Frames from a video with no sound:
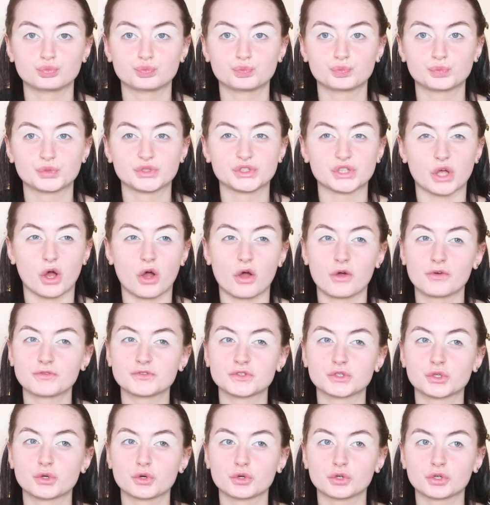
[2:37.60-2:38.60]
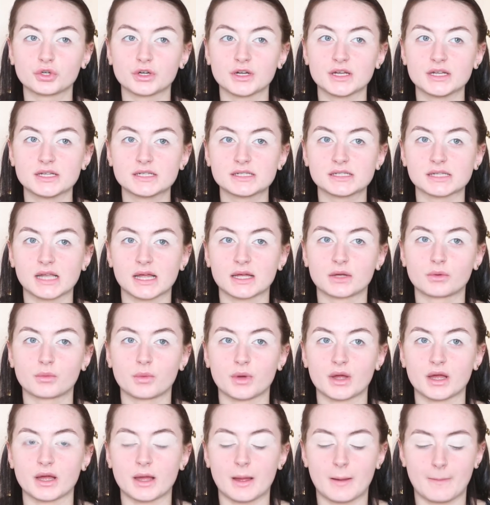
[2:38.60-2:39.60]
soft cut crease, like
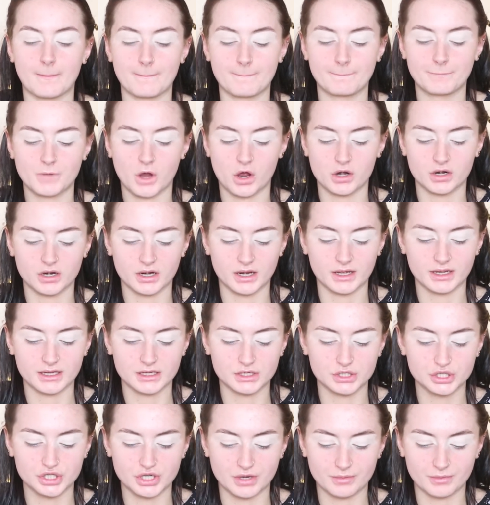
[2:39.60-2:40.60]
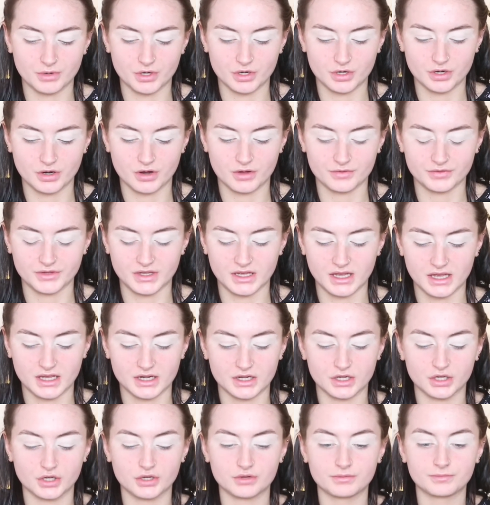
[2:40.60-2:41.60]
with kind of like shimmer on the
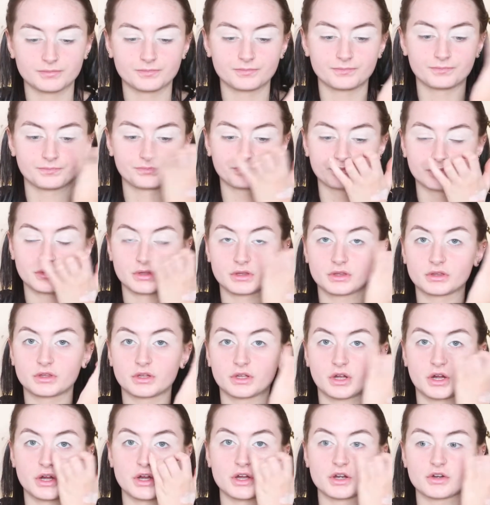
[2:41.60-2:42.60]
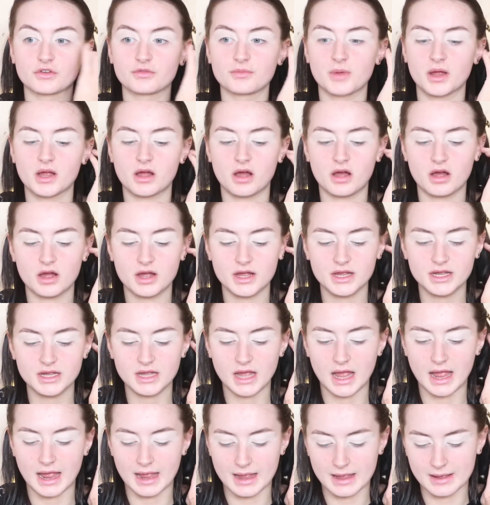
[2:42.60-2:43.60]
inner third of my eye,
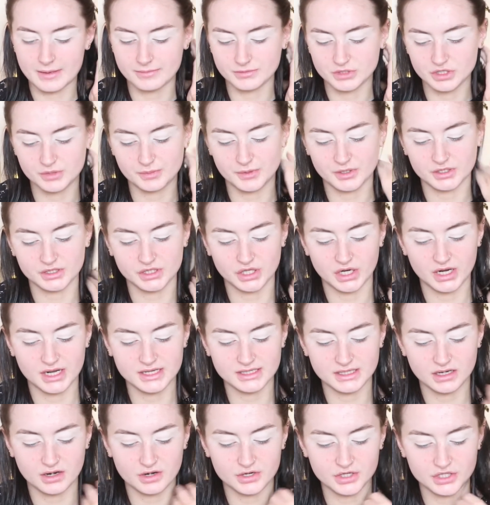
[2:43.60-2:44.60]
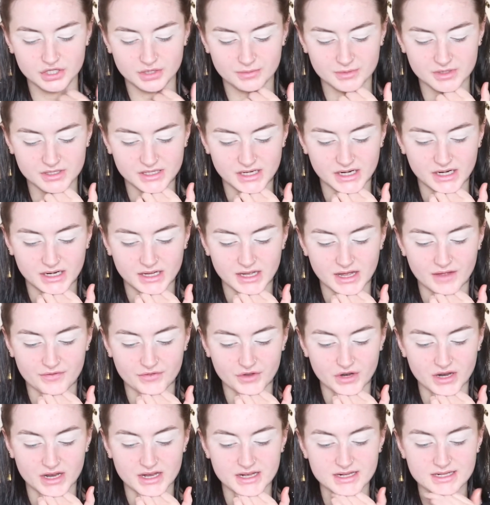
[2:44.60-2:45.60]
just because there is a lot of shimmers in it and there
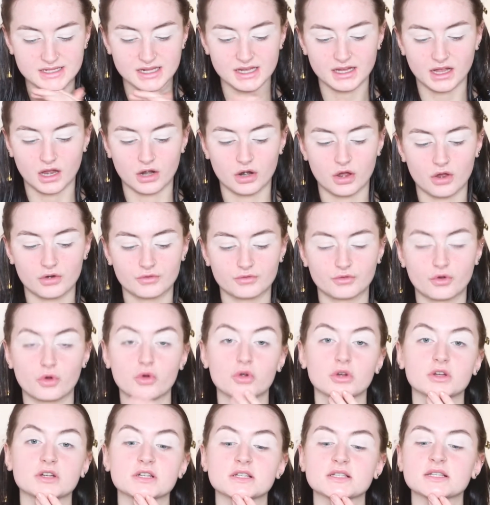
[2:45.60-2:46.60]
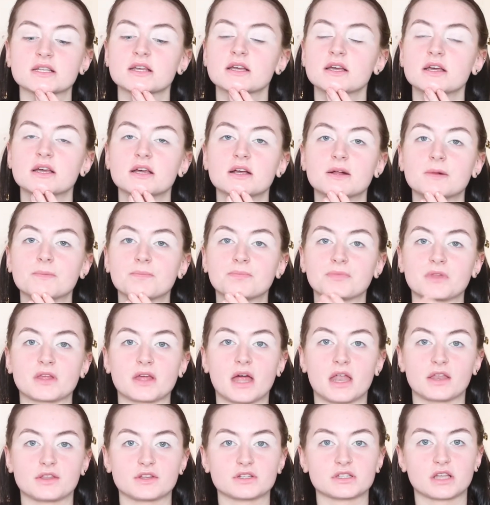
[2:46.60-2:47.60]
is like a lot of colours
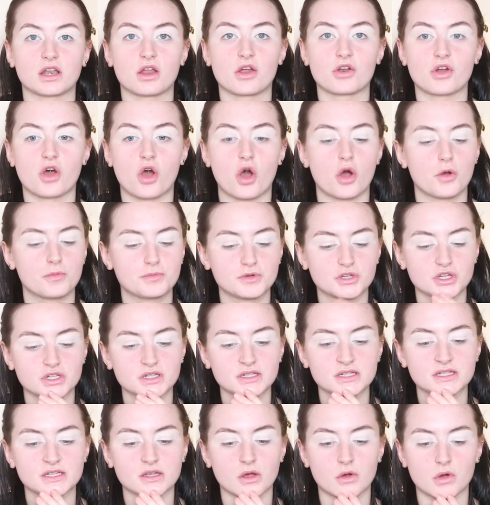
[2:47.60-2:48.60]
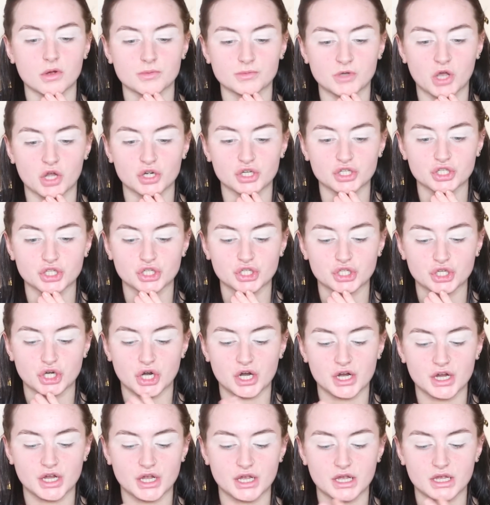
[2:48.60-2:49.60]
and there's a lot of options. So I'm gonna just
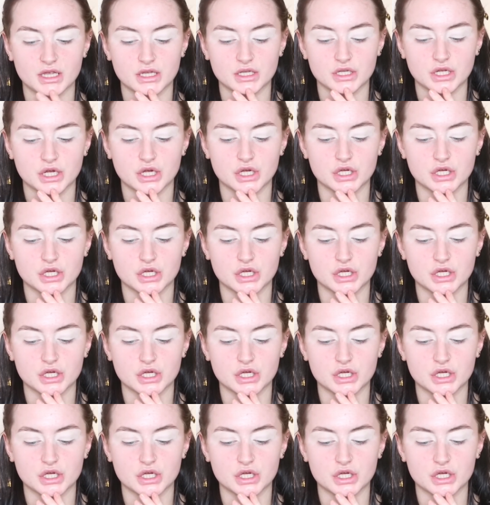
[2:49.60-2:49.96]
try